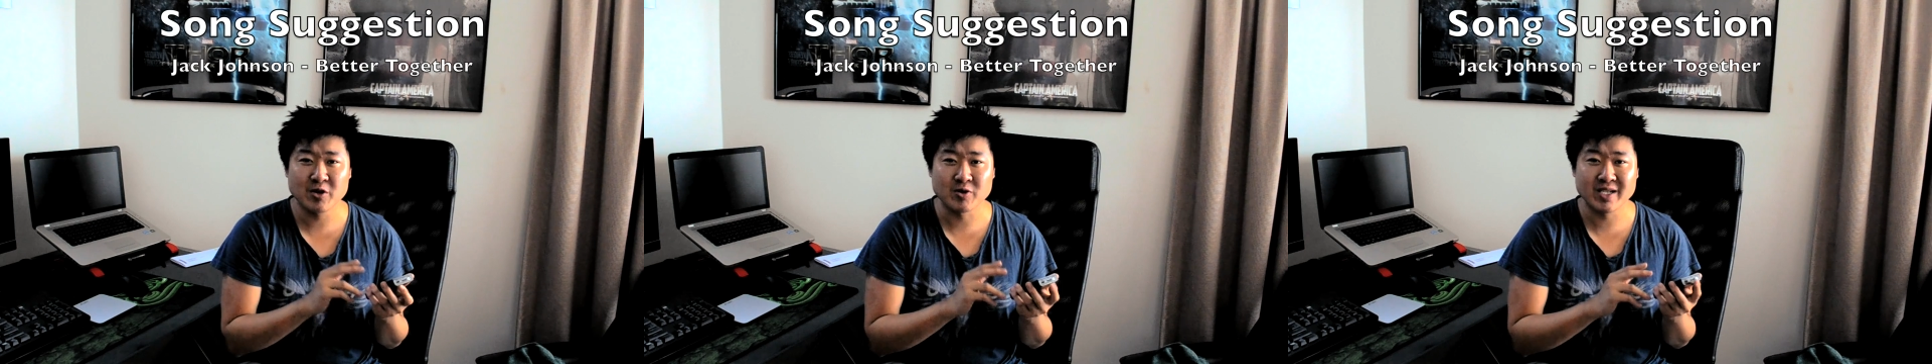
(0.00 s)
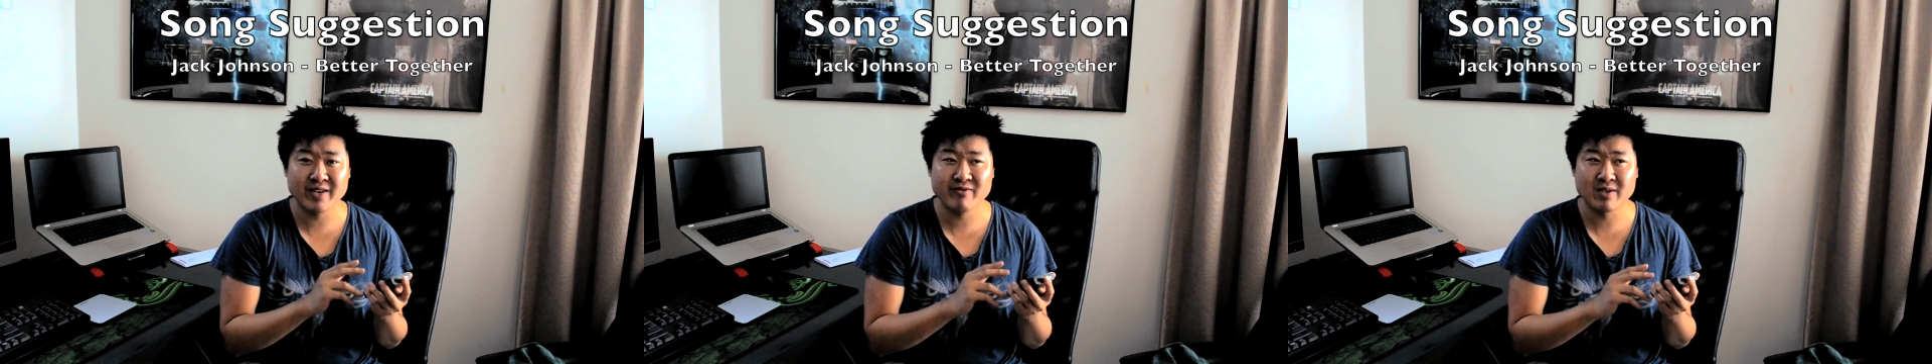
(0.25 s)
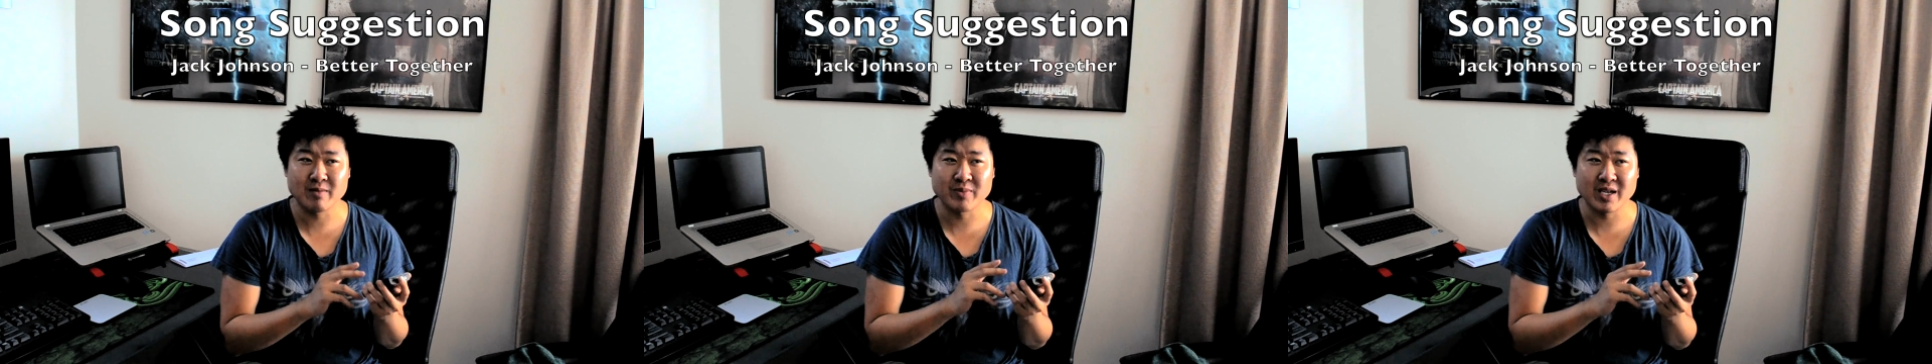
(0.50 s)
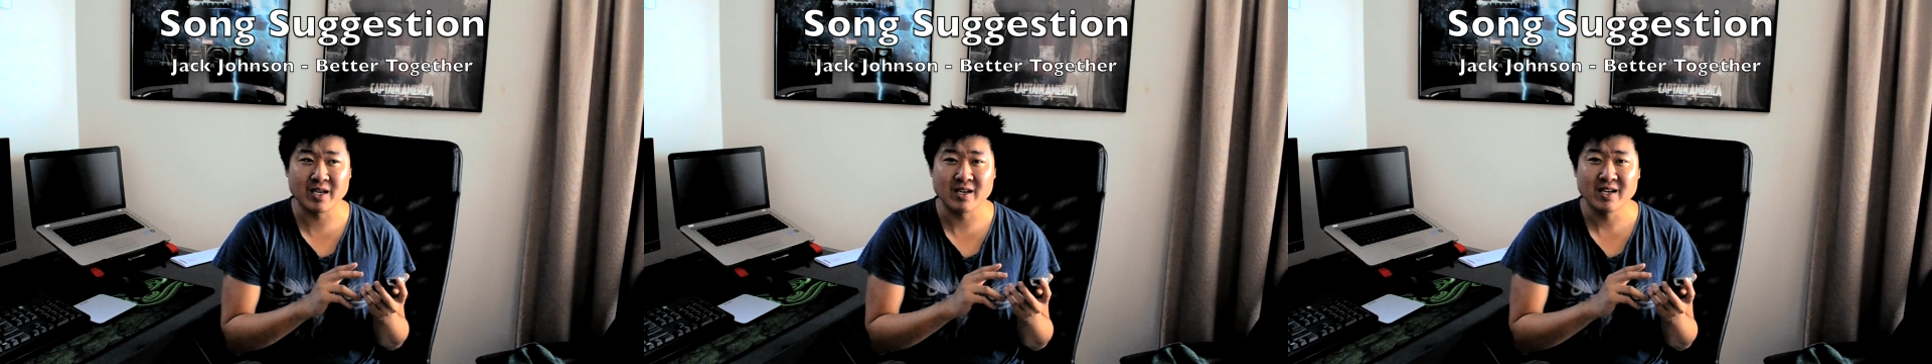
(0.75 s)
it would definitely
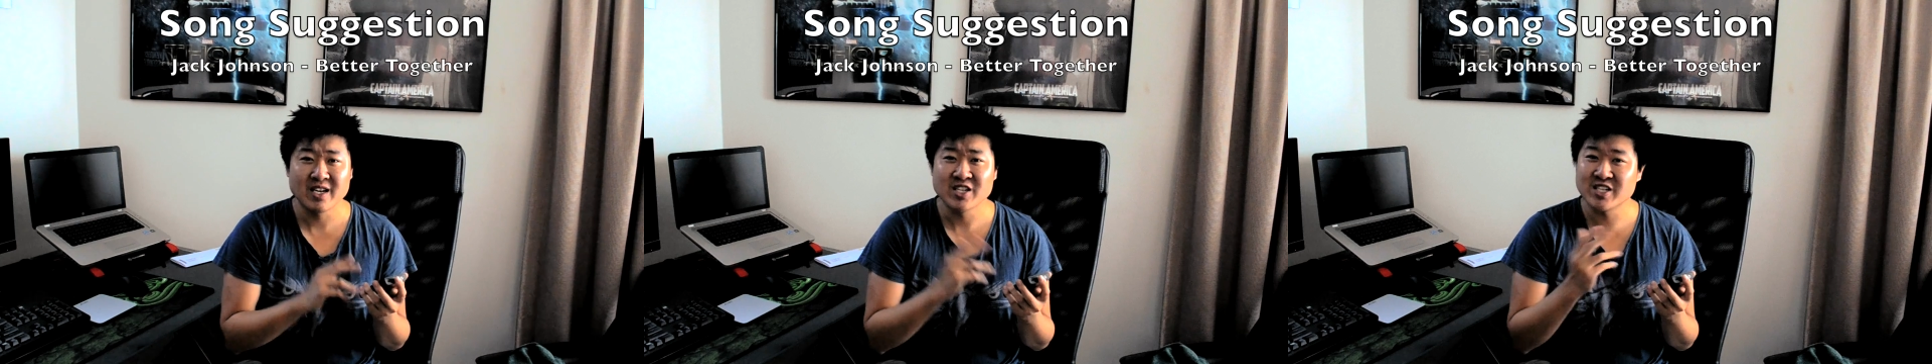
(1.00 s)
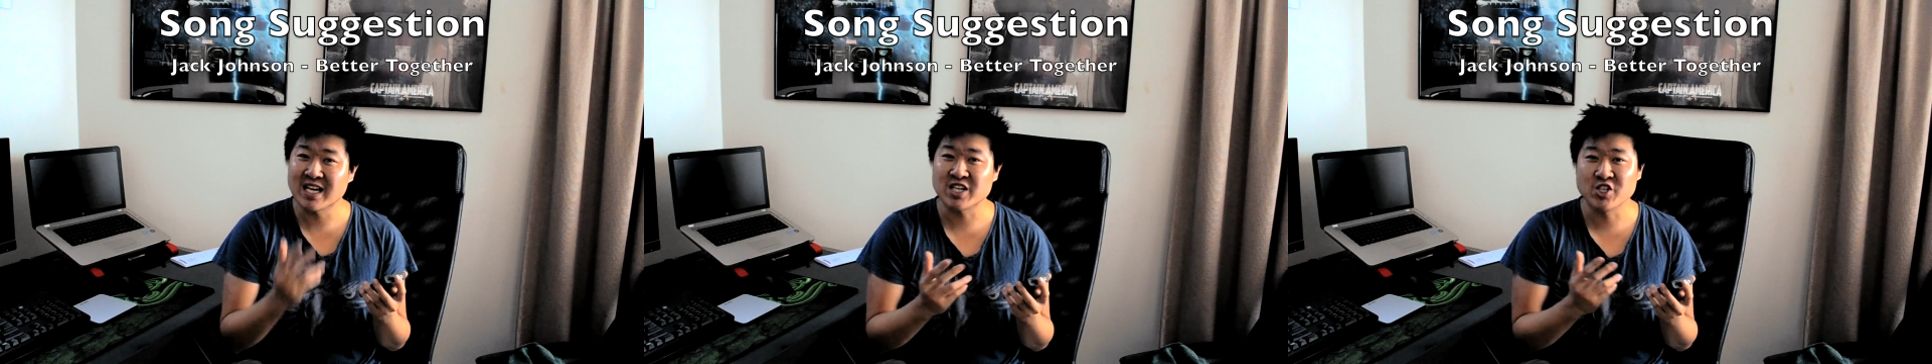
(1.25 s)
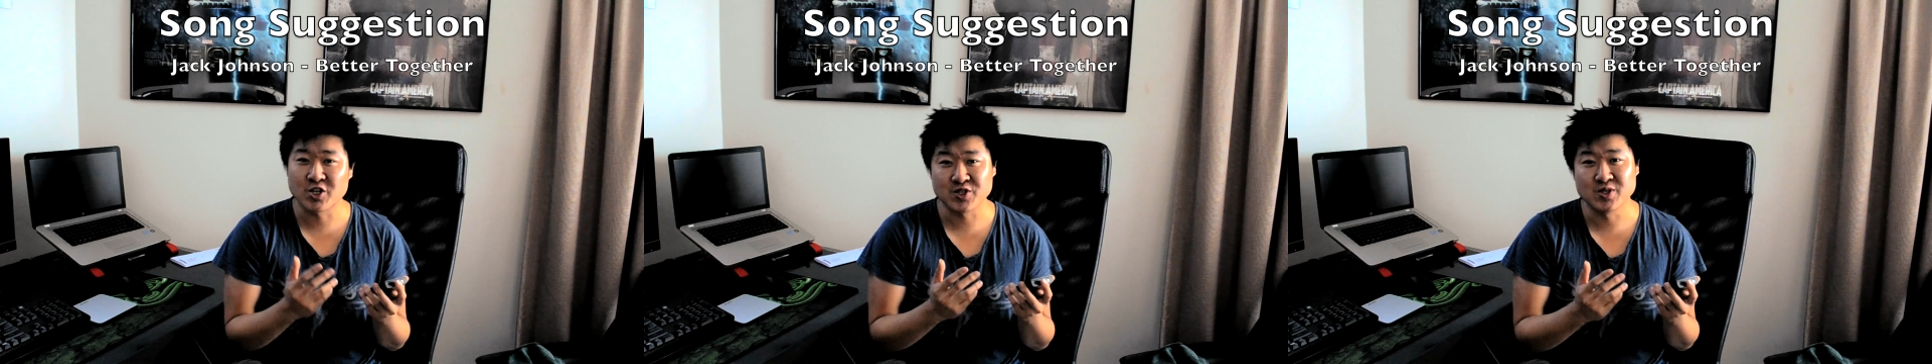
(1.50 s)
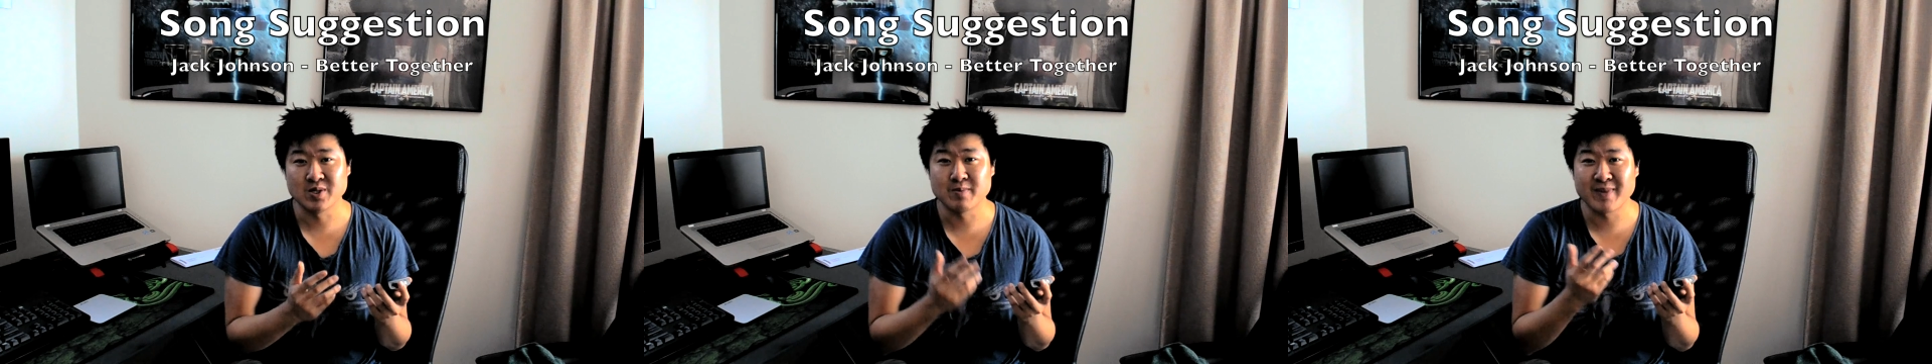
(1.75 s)
be Jack
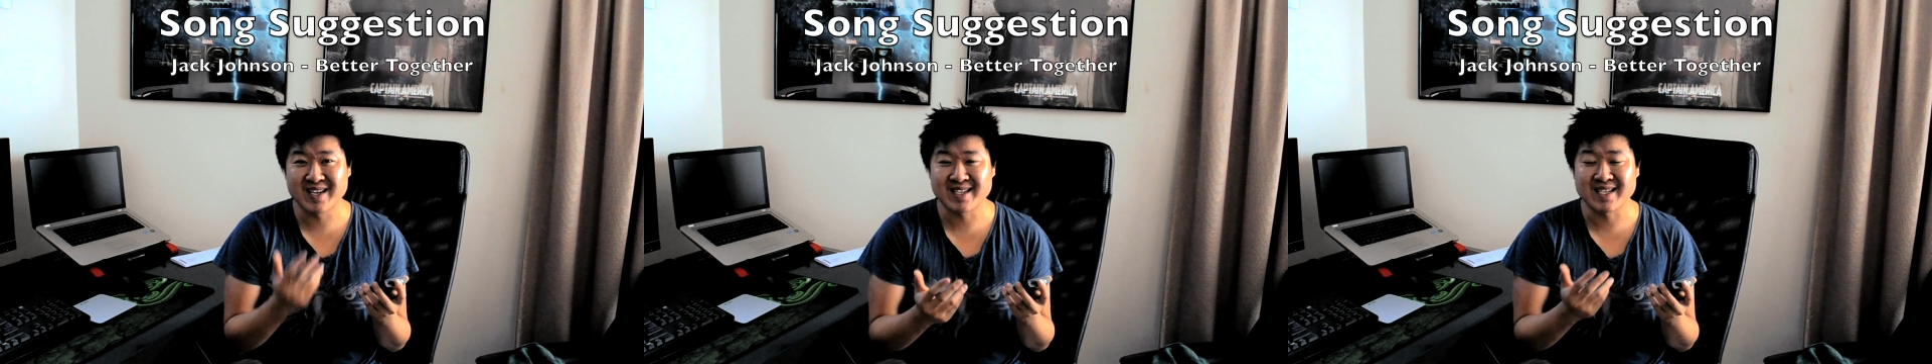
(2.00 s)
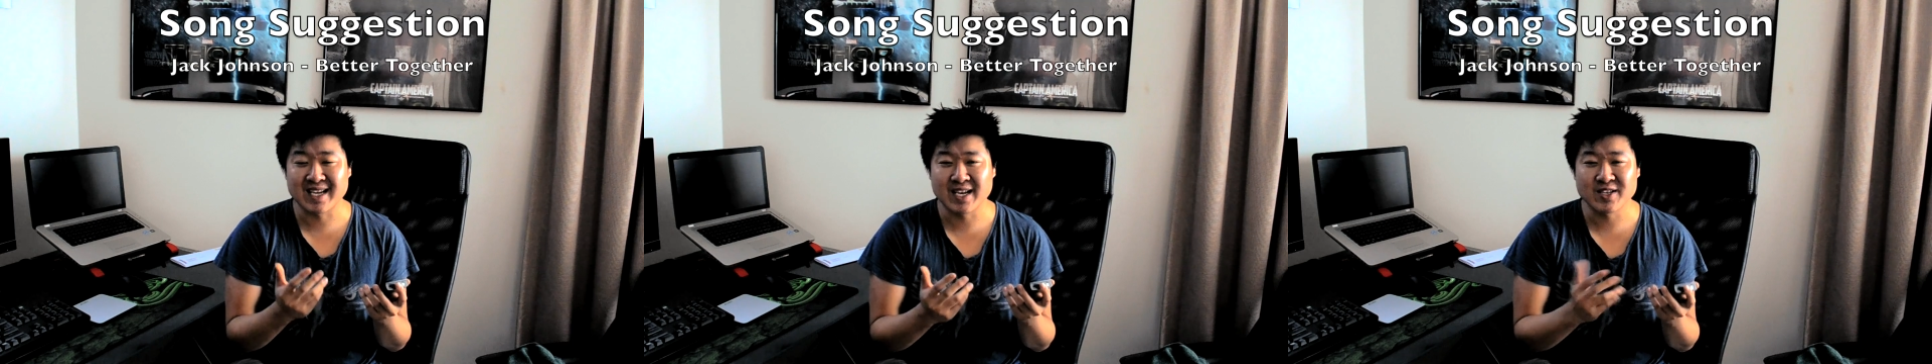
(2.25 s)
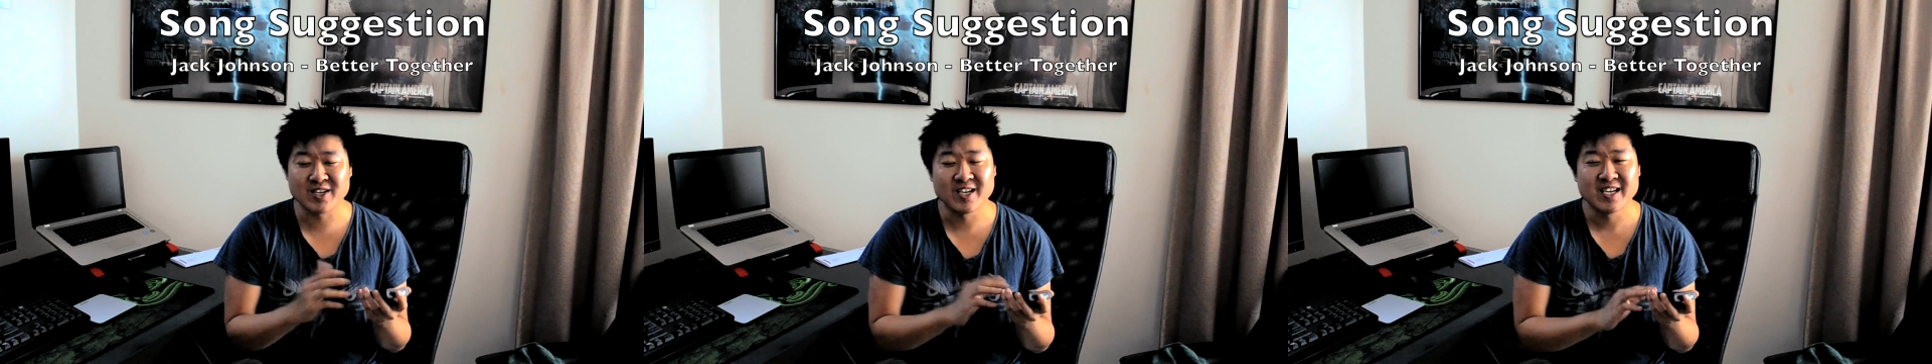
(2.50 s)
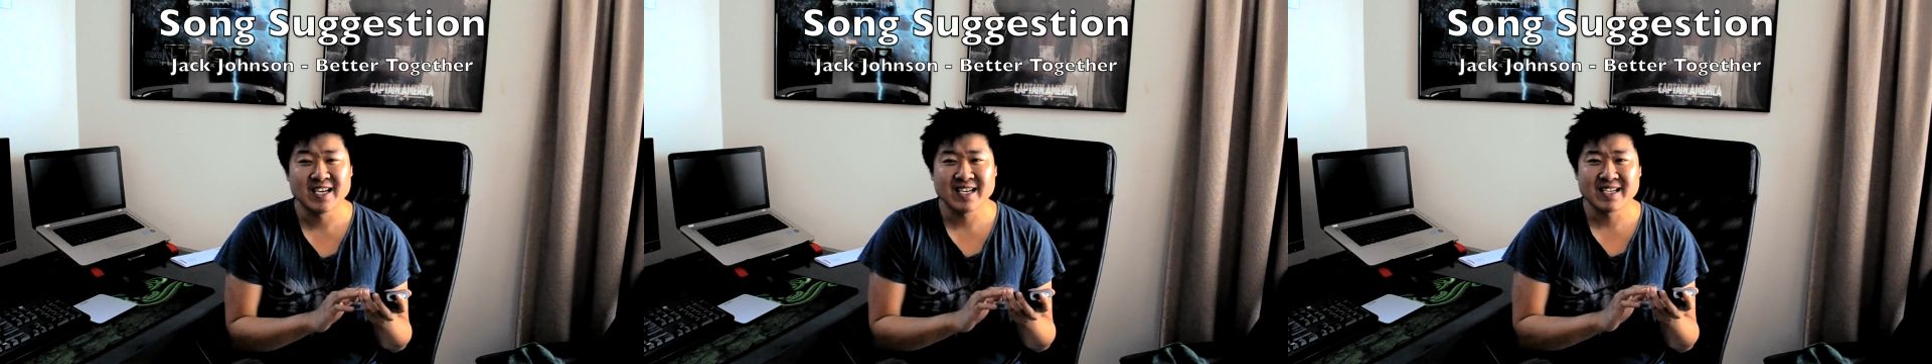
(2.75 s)
Johnson's Better Together.